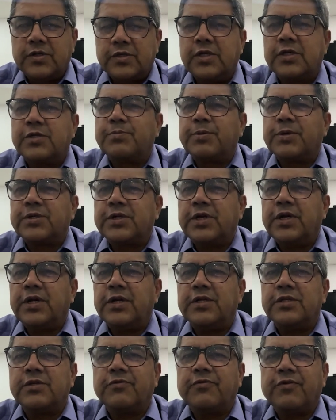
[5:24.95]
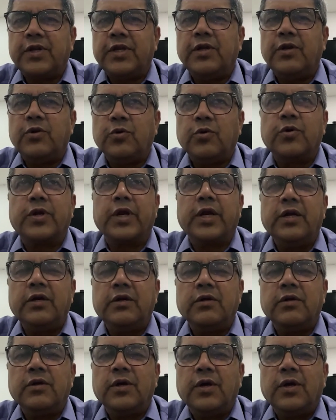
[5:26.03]
6% is a very low rate.
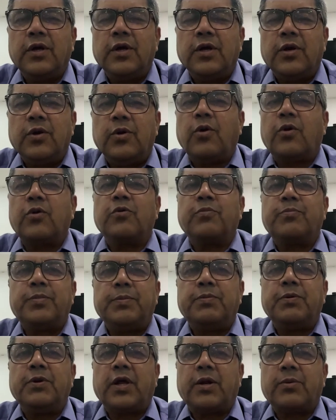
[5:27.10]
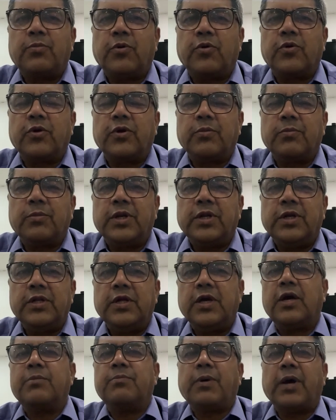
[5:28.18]
A lot of people are borrowing money.
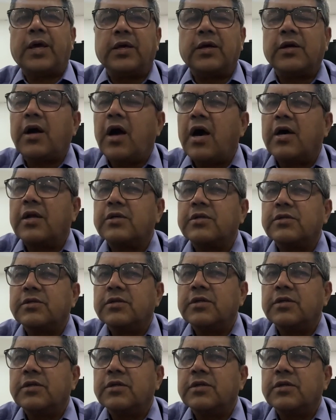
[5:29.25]
They are buying cars.